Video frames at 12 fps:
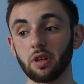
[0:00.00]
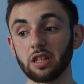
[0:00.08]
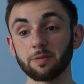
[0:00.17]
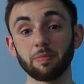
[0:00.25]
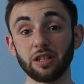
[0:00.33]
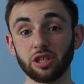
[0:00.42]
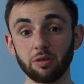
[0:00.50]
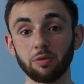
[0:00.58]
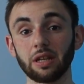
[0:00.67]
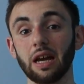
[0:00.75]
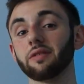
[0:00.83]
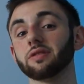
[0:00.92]
especially
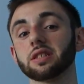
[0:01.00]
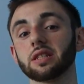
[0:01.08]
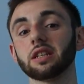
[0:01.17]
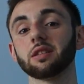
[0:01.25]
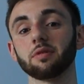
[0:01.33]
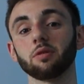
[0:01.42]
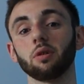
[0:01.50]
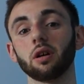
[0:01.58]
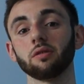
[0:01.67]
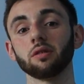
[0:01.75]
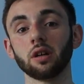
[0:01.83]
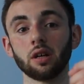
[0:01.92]
when you haven't seen them in a
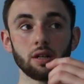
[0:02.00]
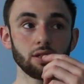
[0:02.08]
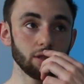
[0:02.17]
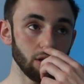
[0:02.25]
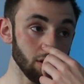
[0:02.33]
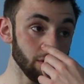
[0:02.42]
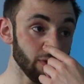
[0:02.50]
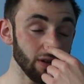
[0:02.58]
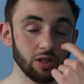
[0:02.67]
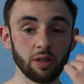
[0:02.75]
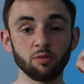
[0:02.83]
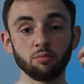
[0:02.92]
while. So, for
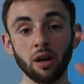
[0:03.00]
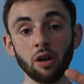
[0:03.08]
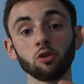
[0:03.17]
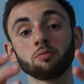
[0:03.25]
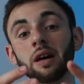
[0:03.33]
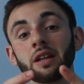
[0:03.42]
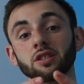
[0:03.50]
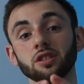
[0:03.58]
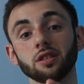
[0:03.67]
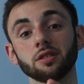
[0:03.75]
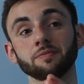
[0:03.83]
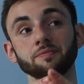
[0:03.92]
example, my old
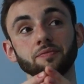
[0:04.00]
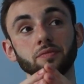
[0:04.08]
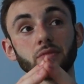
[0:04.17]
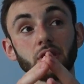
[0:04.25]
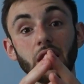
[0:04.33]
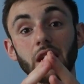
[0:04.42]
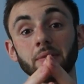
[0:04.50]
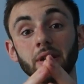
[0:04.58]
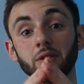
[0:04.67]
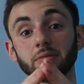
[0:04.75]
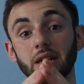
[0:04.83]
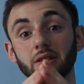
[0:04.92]
manager came
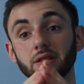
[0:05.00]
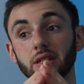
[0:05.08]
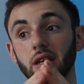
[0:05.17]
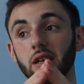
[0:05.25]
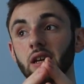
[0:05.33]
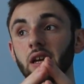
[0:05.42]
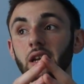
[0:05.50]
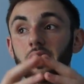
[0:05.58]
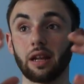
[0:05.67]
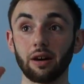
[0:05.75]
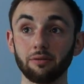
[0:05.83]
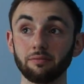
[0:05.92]
and helped out today.
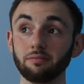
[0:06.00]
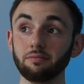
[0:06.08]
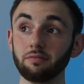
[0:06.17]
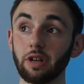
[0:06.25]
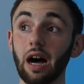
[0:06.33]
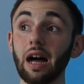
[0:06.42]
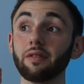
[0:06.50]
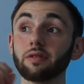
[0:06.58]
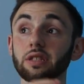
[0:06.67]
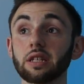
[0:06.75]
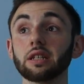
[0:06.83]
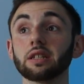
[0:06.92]
Now, I
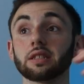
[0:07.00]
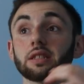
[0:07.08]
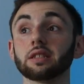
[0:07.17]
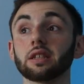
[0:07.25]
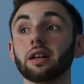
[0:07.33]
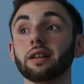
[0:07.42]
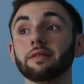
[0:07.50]
haven't seen her since